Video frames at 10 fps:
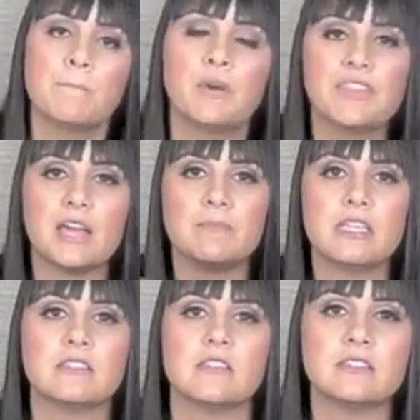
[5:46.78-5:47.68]
What that
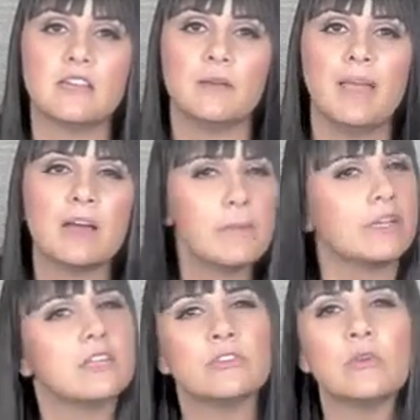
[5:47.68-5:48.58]
means is, um, how
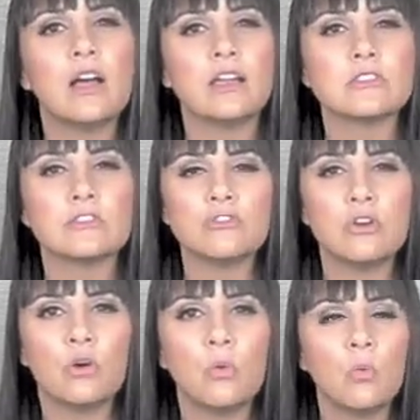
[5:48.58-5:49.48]
many of you guys
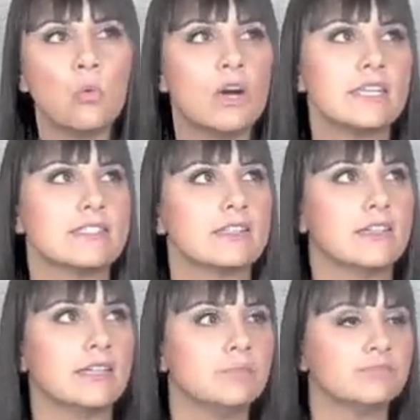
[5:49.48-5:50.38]
know what
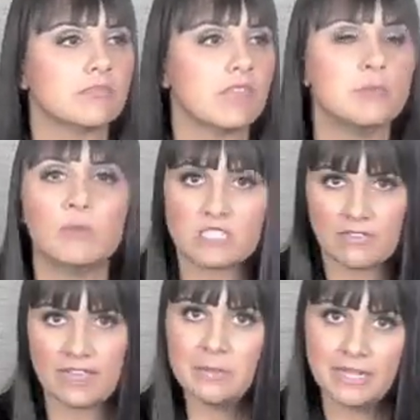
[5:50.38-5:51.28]
um, a
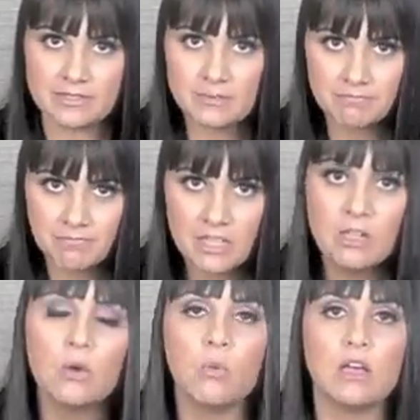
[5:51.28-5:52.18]
multivitamin is?
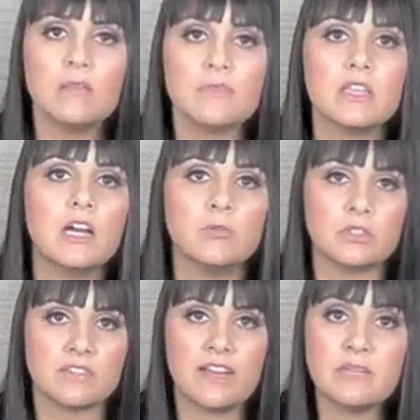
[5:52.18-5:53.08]
Well, a
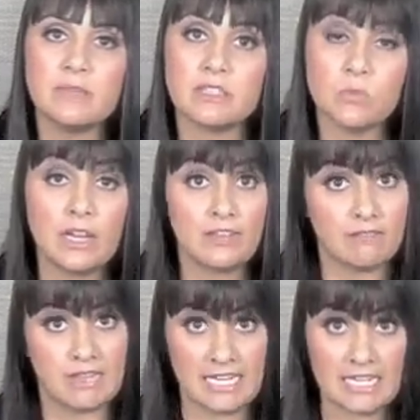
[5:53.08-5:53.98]
multivitamin is what?
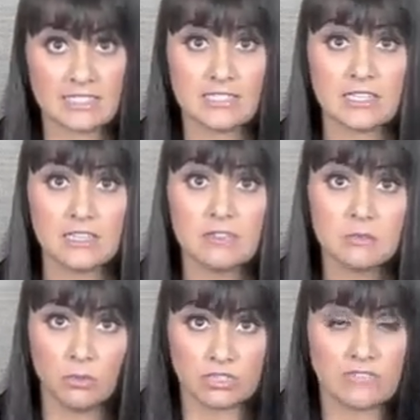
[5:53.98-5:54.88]
An A to Z
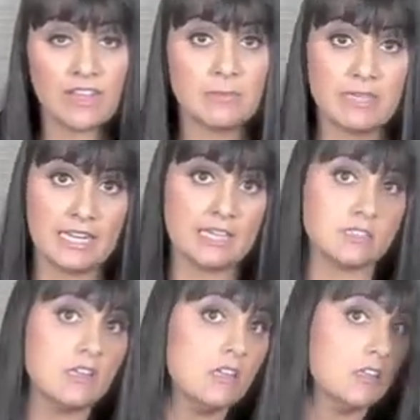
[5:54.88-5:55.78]
multivitamin. It
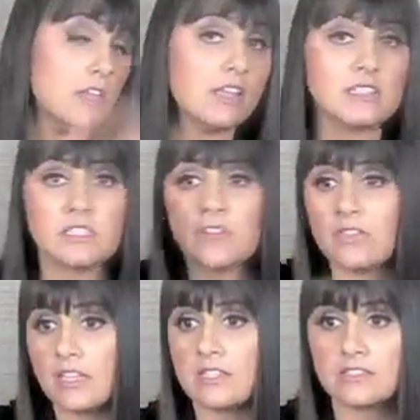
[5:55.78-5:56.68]
has lots of
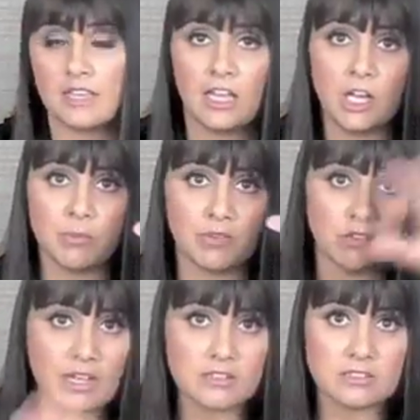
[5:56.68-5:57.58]
different things to help
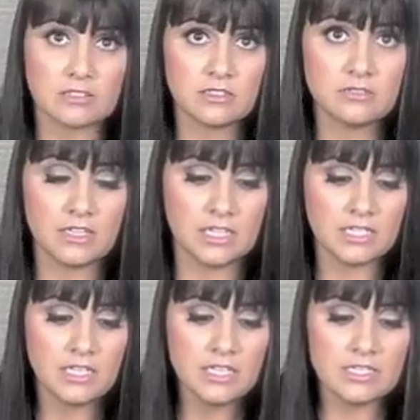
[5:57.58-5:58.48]
lots of uh,